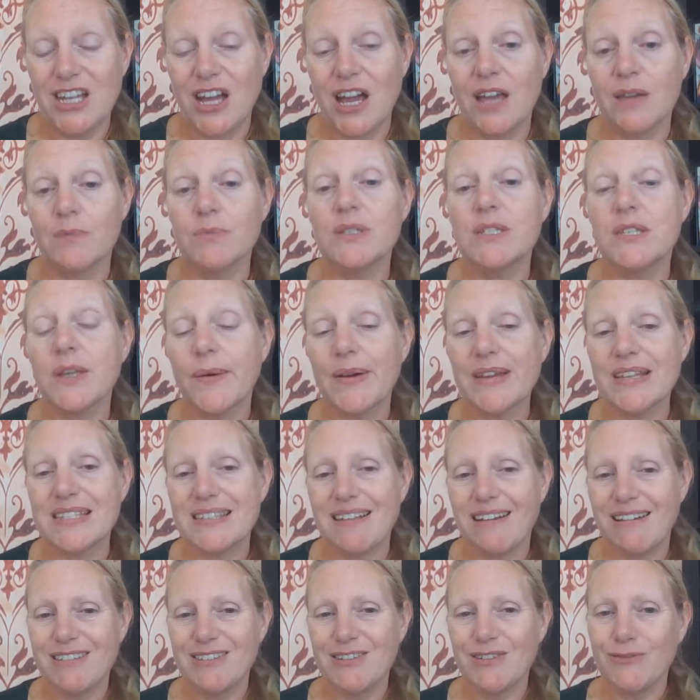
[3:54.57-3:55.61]
I am so
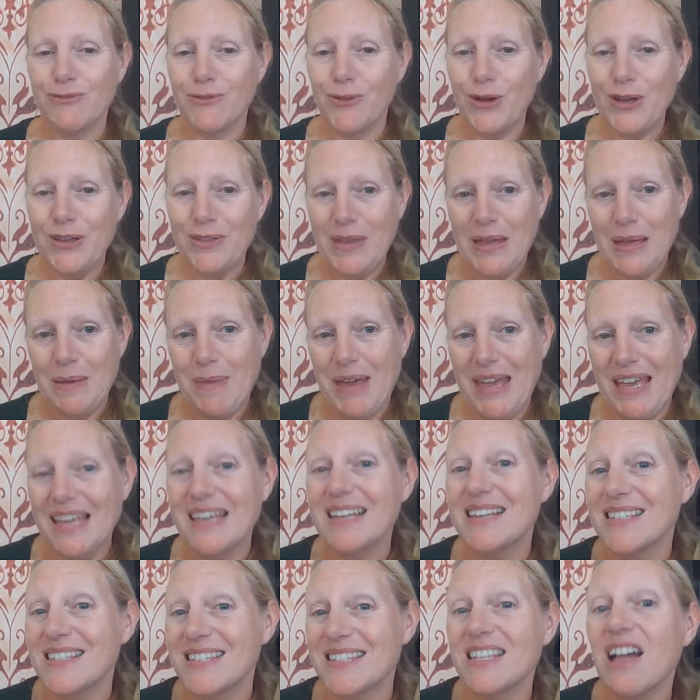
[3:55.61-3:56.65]
excited for you that you're making
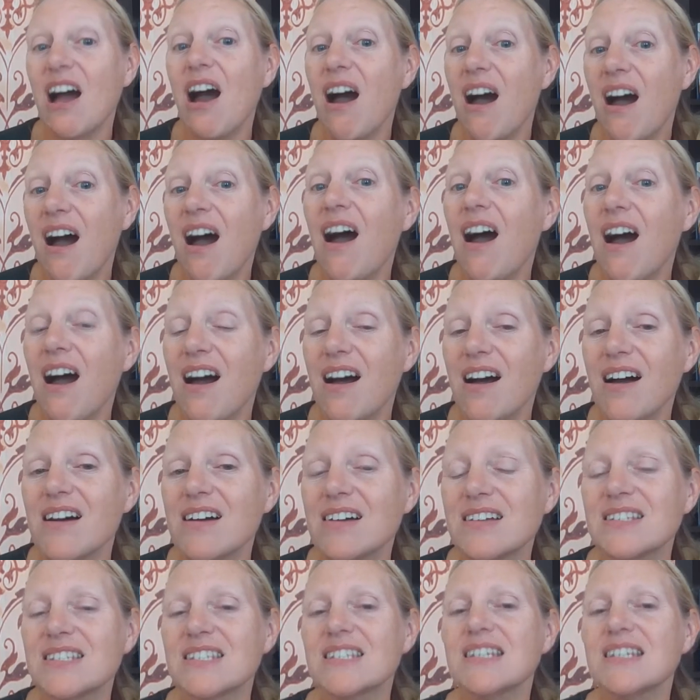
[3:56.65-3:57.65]
a start.